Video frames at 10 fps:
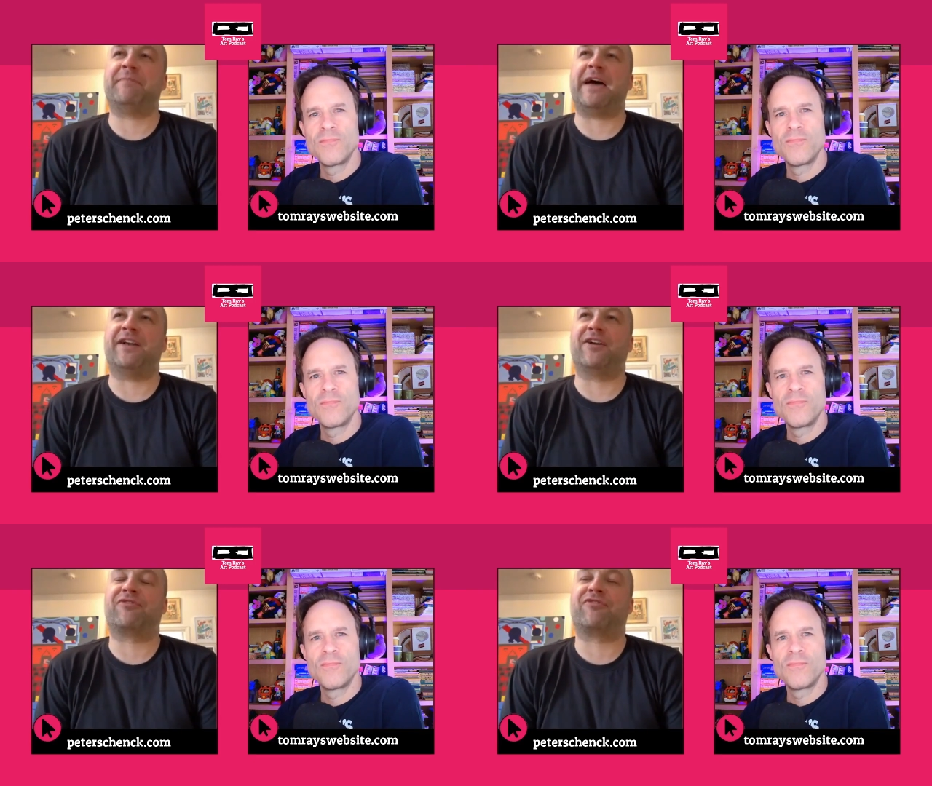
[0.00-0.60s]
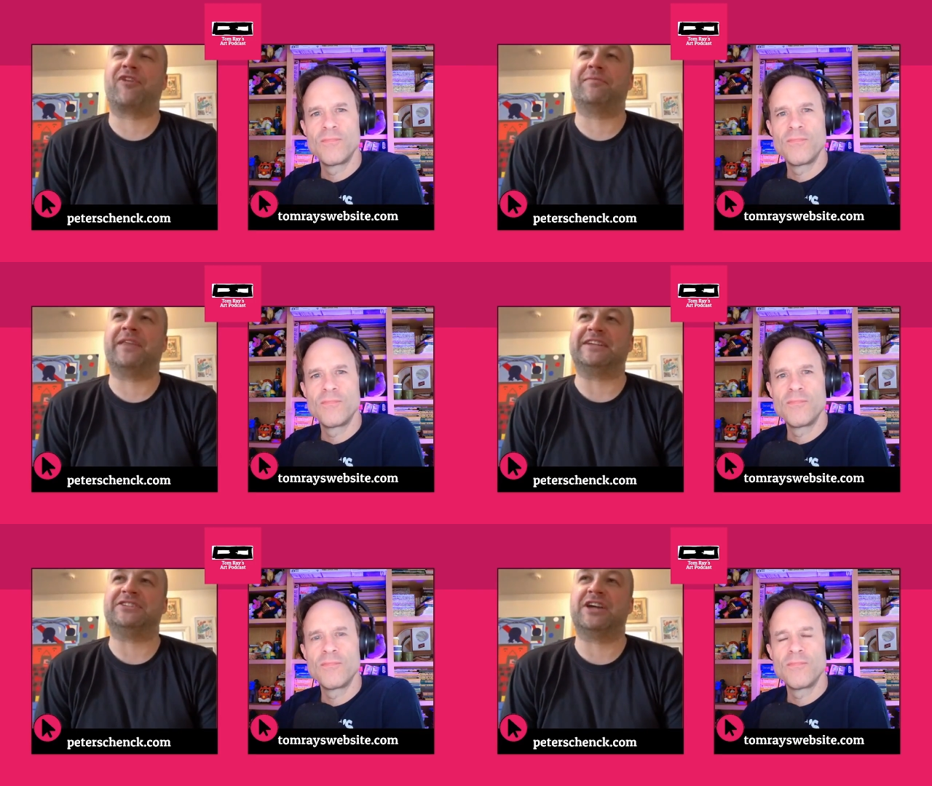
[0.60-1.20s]
Speaker 1: matter from
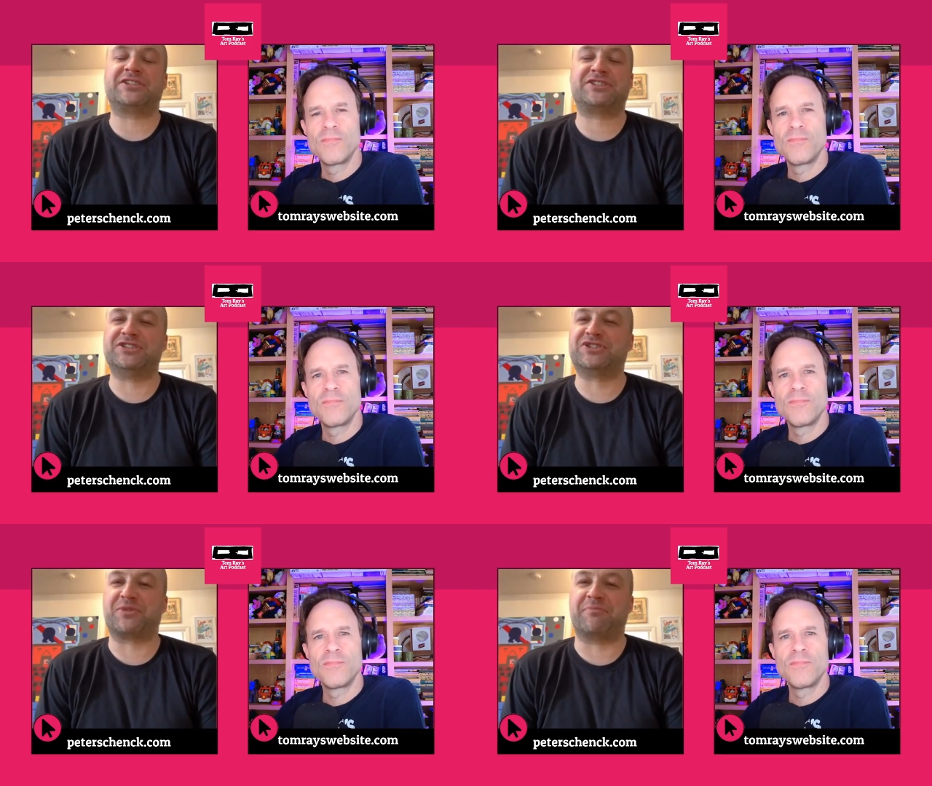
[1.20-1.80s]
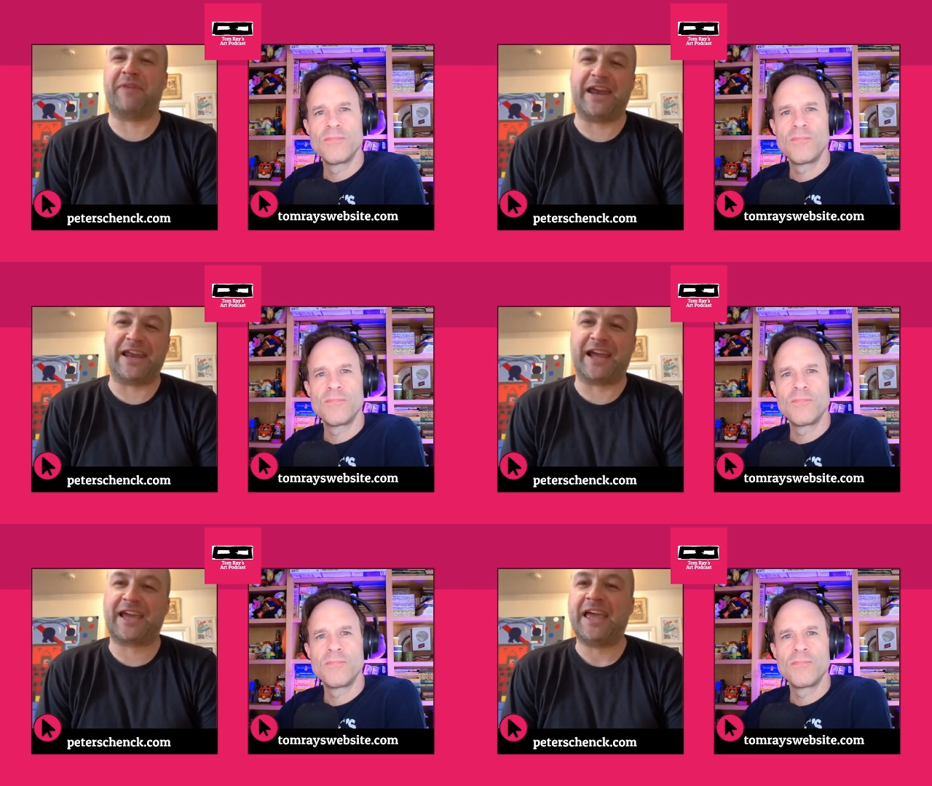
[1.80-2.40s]
like Dutch and
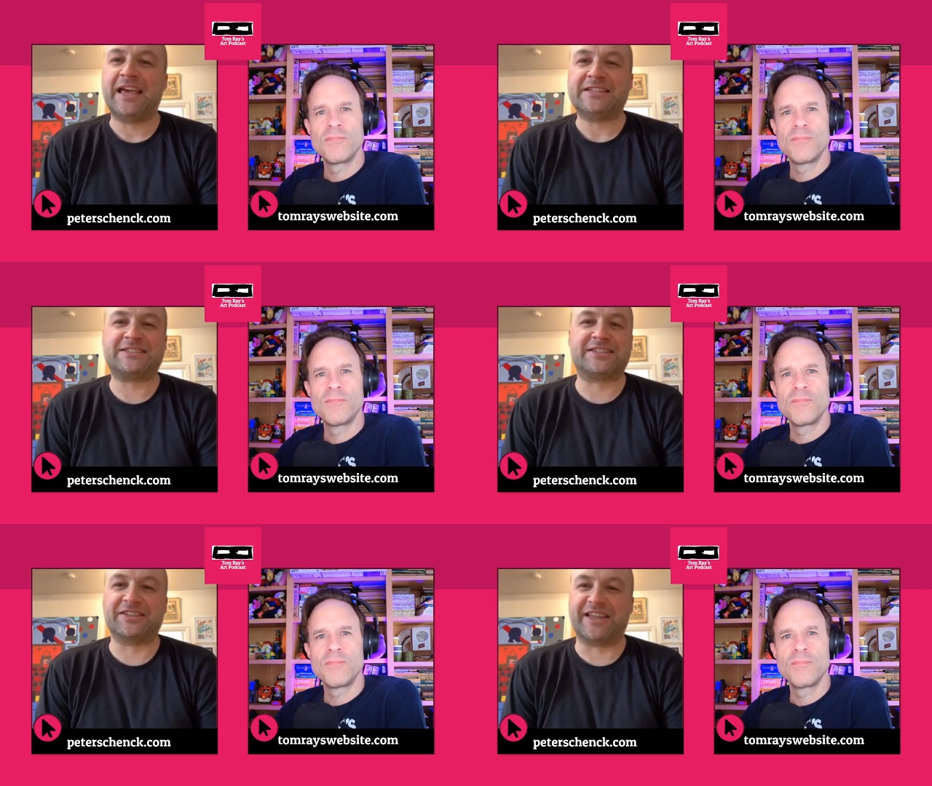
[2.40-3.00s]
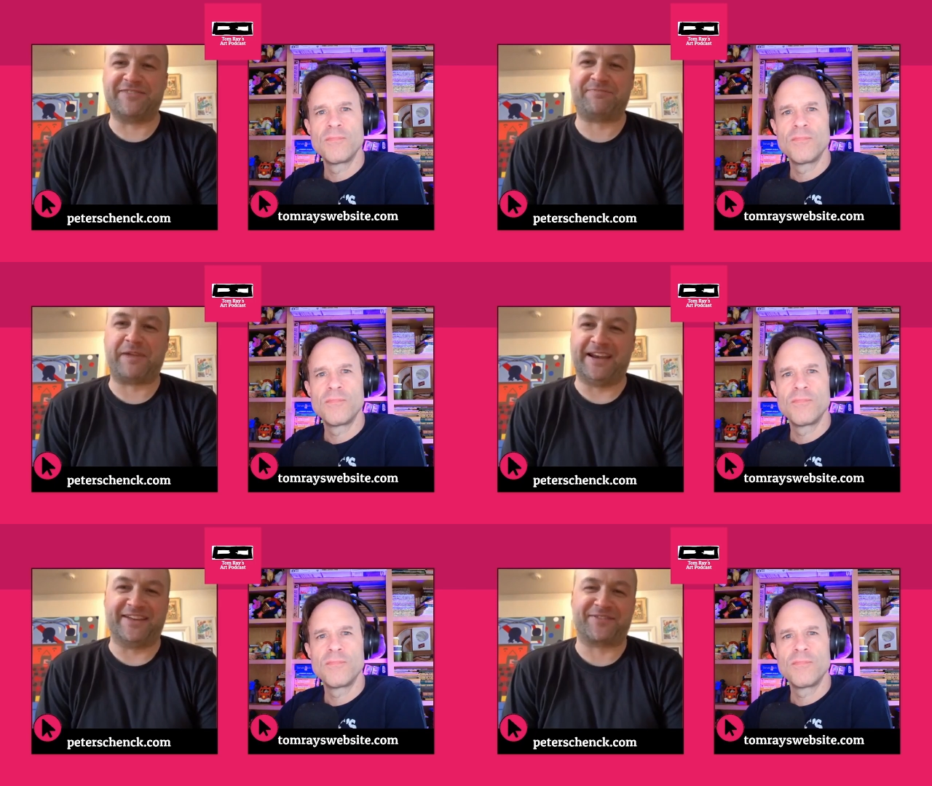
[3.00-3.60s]
Germanic still life
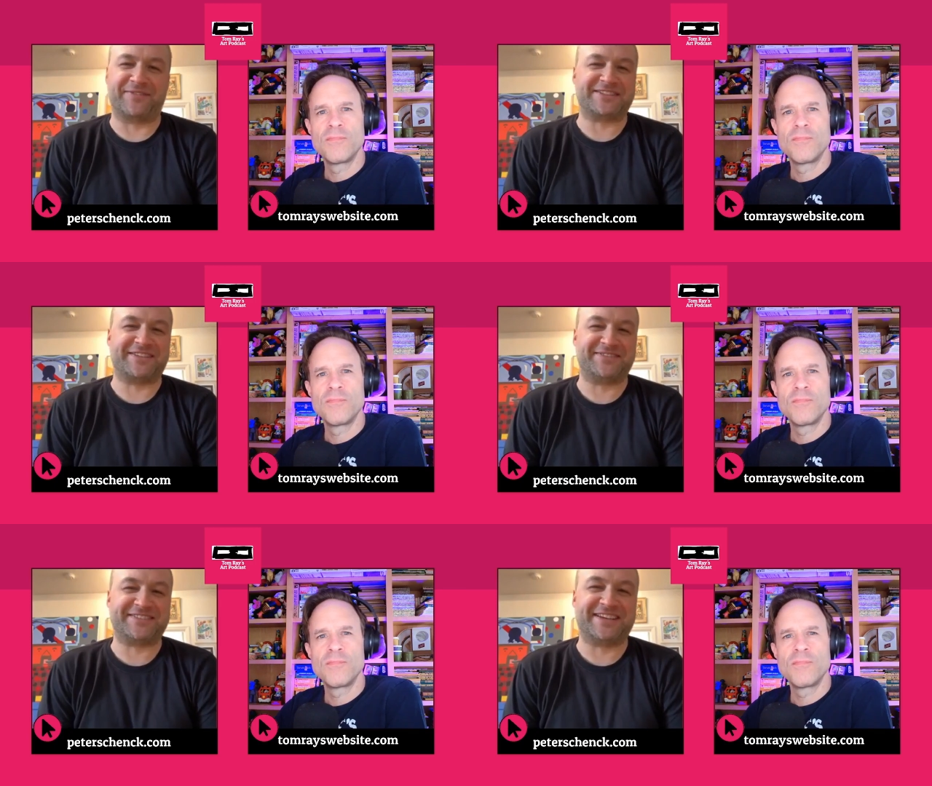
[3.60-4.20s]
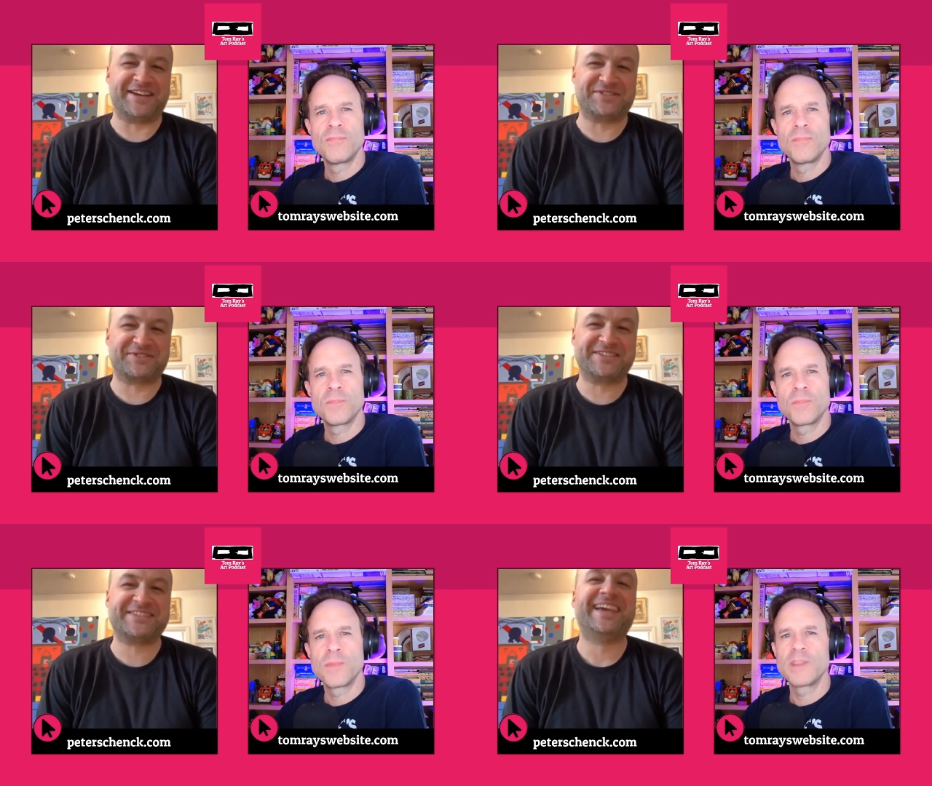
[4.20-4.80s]
painting from the
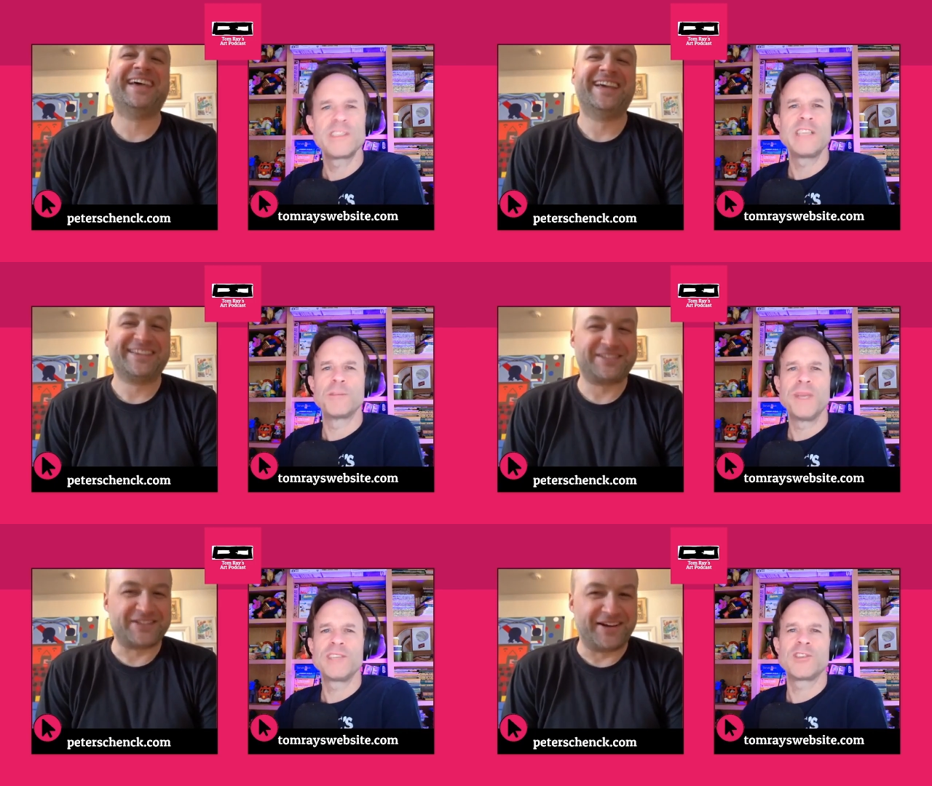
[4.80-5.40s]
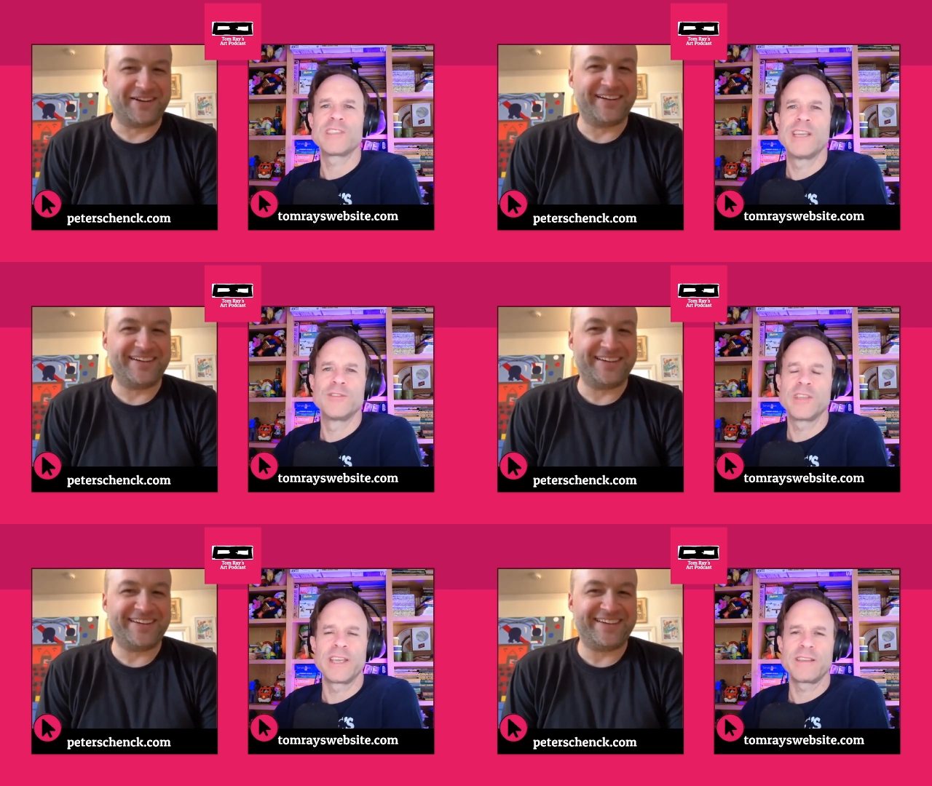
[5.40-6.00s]
1700s. See, to me, it so, just
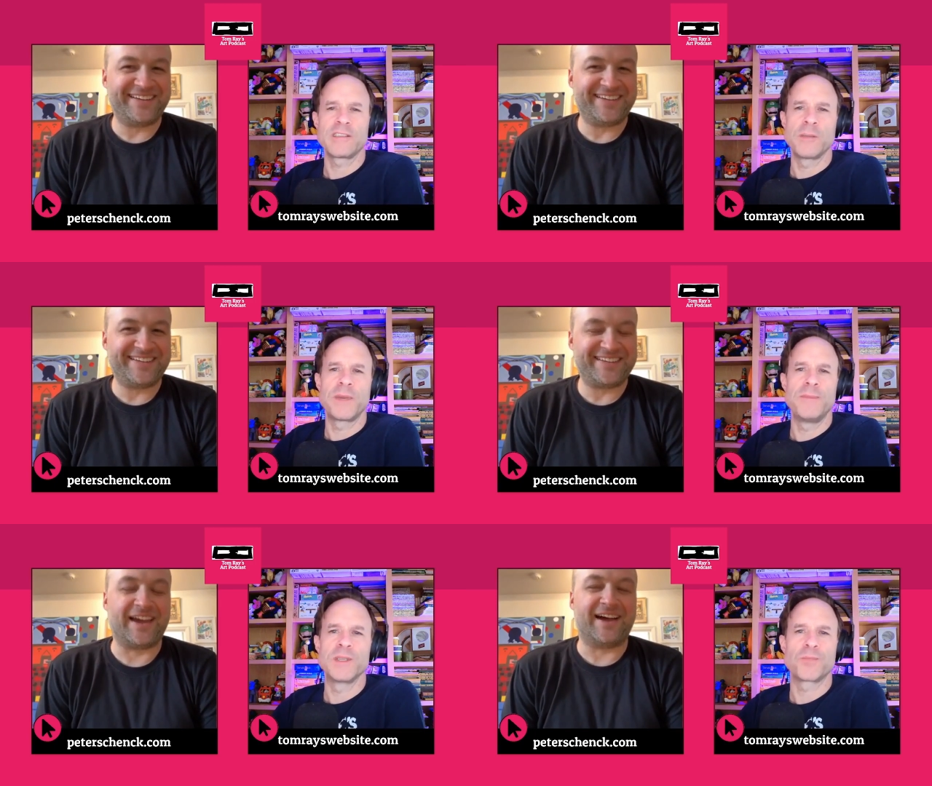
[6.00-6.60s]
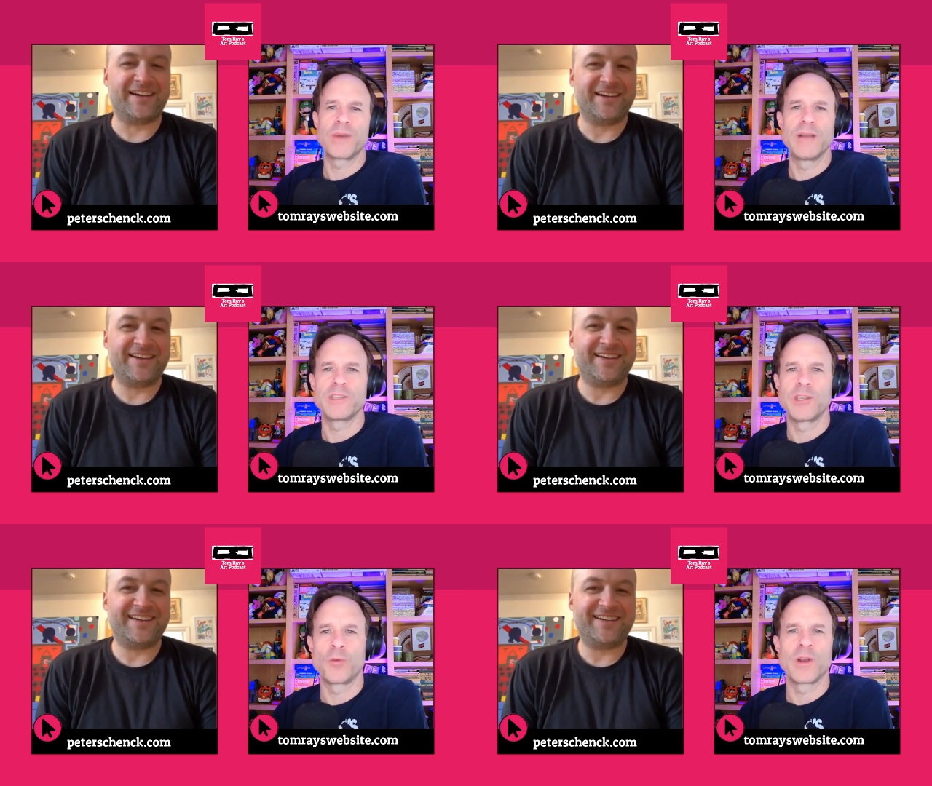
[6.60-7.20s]
sounds
Speaker 2: like somebody
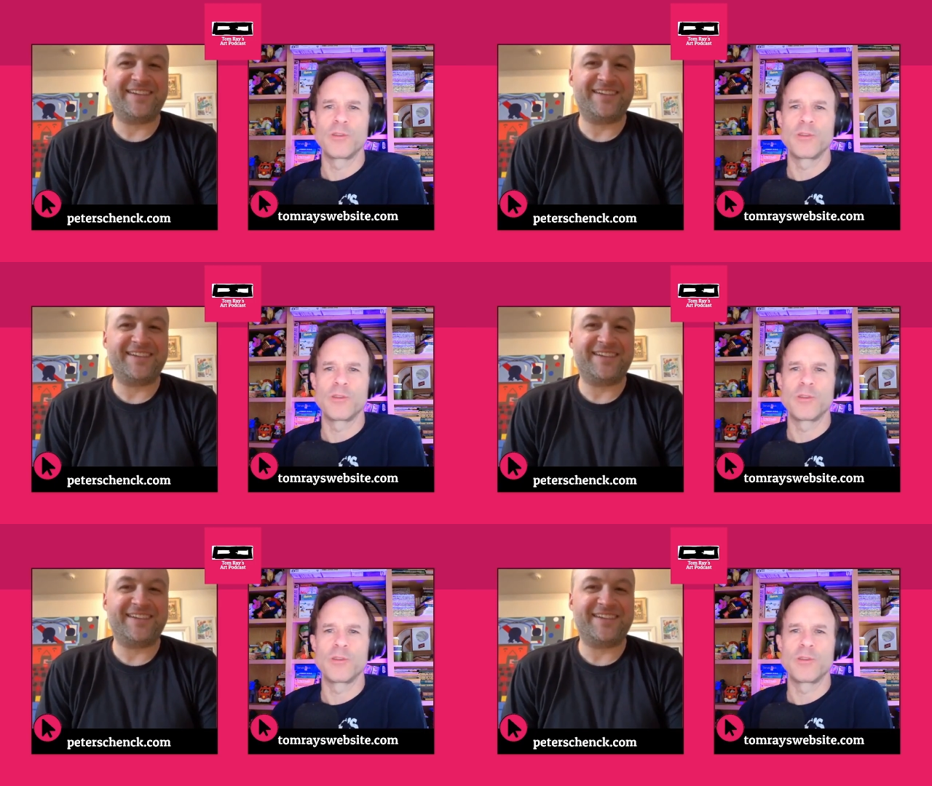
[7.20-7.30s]
mispronouncing yeah. the word